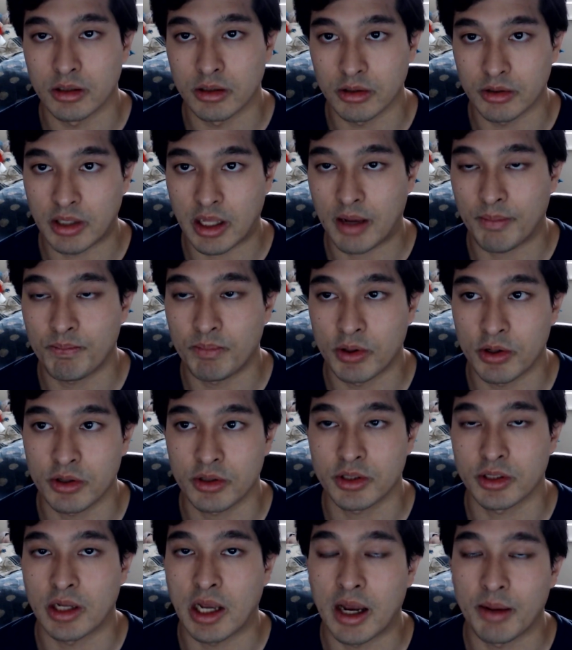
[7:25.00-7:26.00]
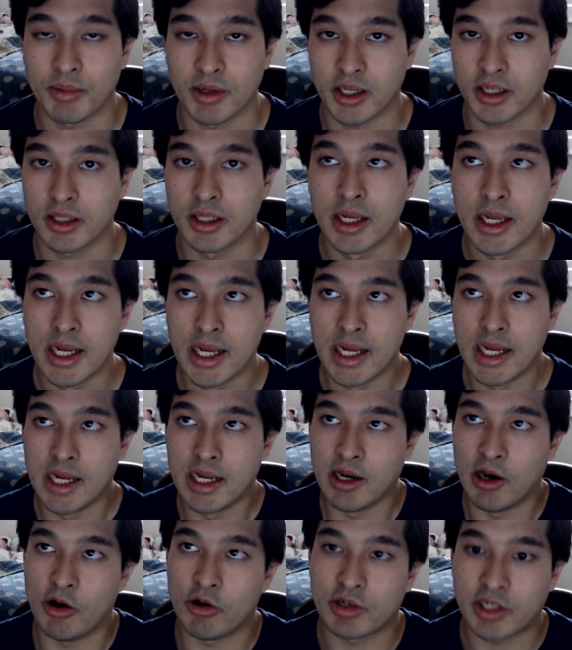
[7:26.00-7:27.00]
that person, I mean,
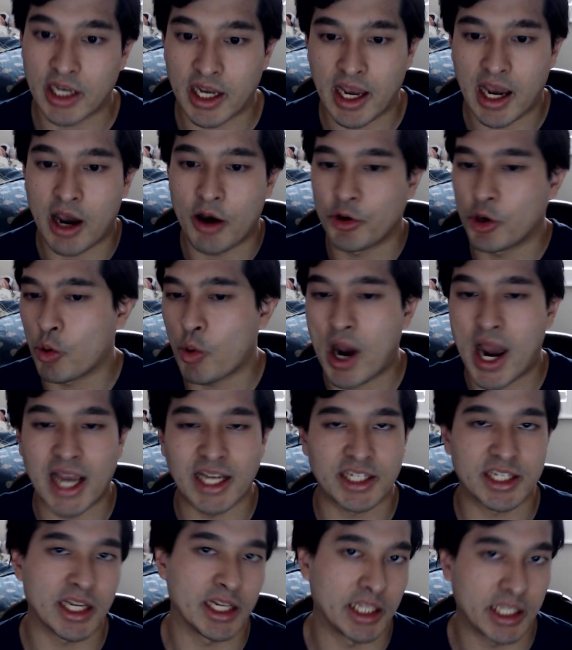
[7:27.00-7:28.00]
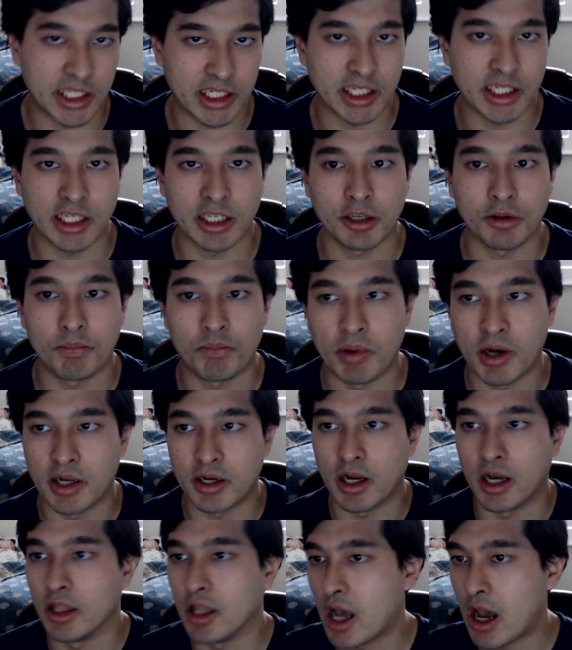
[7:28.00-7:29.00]
okay, I don't know why I said he, but
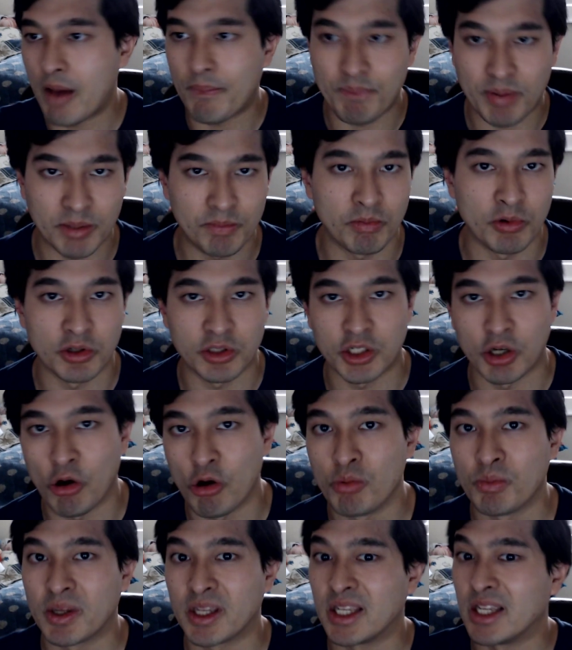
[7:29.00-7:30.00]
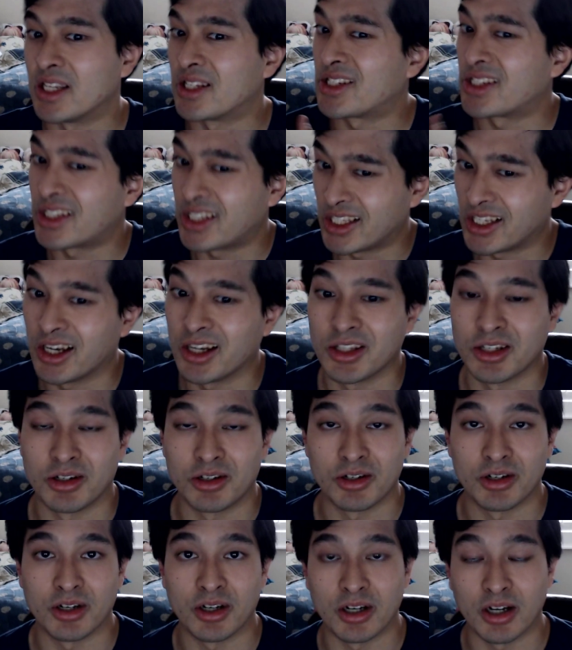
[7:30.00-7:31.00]
a lot of people told me it's the
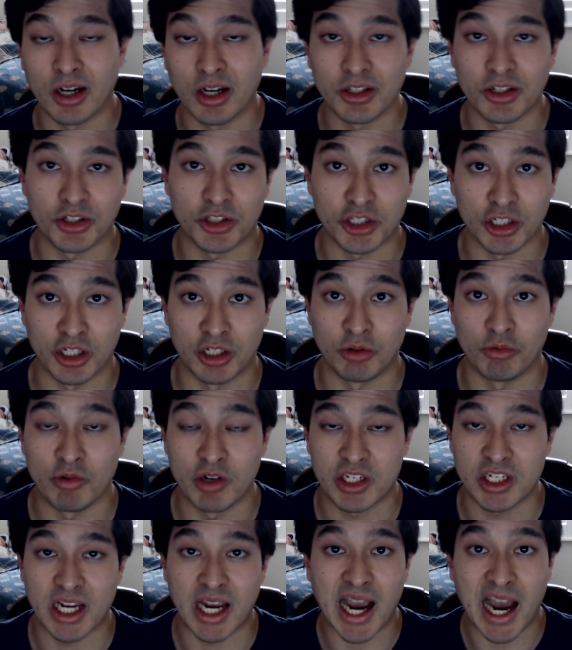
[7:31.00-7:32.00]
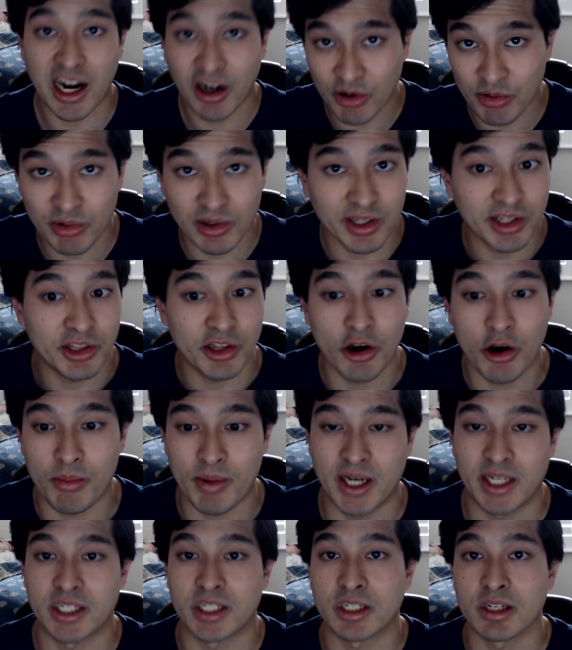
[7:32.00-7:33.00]
other, other thing, which I don't really know
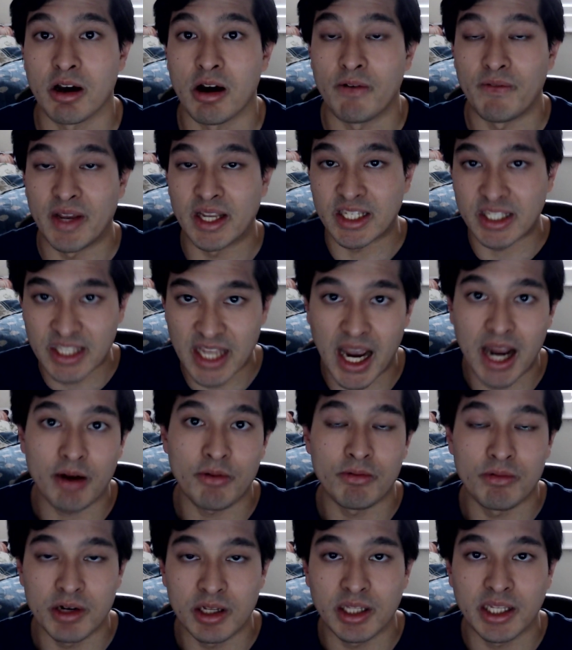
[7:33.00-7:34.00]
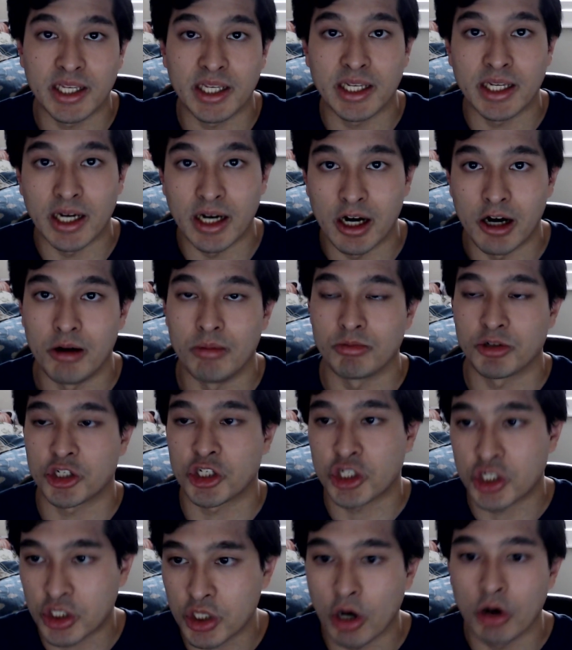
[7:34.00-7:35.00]
myself. It's not really, um,
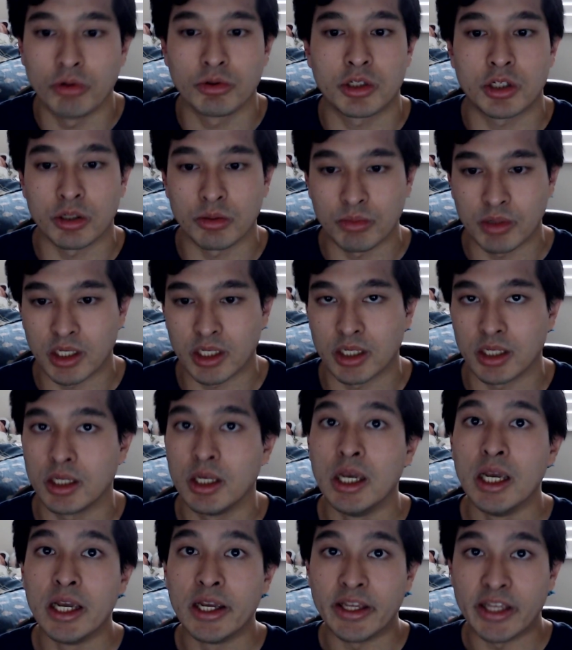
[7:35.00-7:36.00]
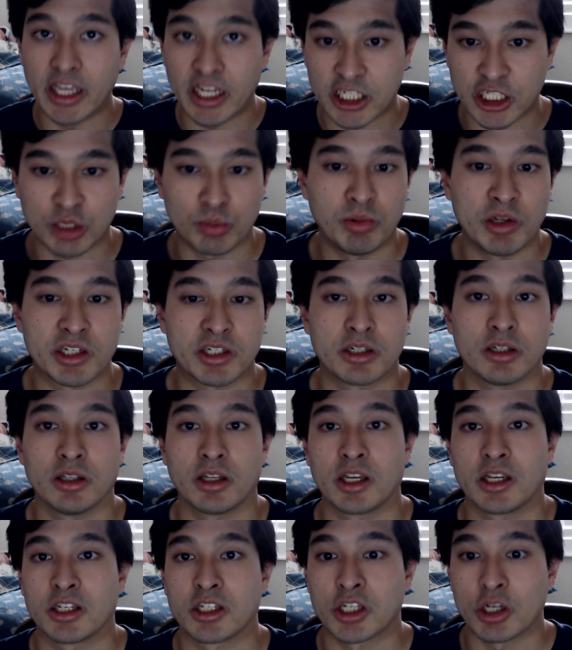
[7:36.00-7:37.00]
shown to me
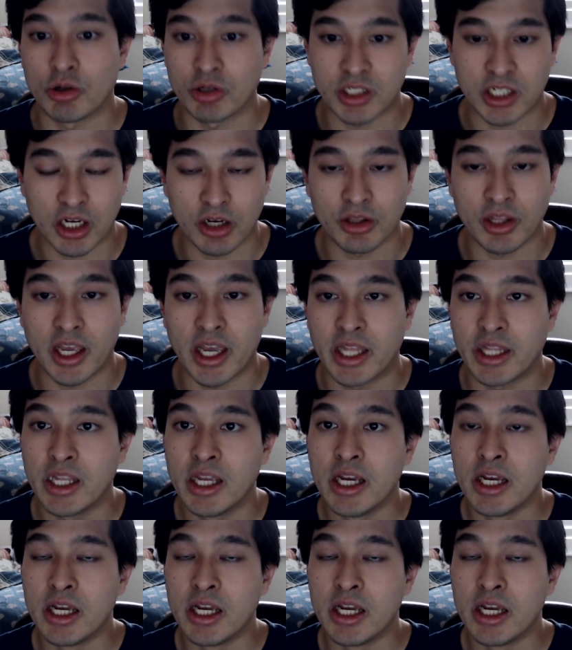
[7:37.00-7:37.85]
explicitly. So until then,